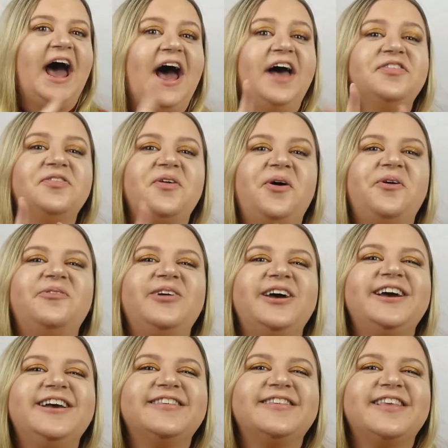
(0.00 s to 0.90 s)
As
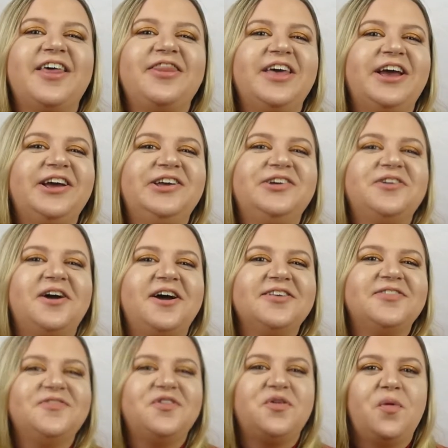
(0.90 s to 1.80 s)
always, thank you
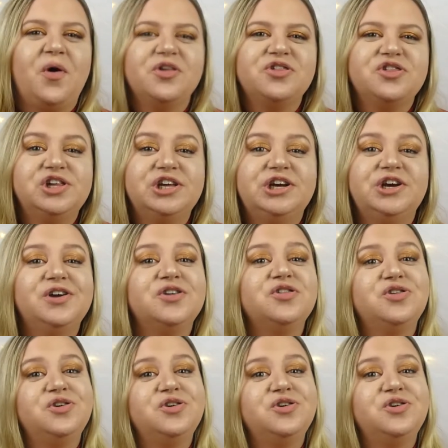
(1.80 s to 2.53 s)
guys for watching.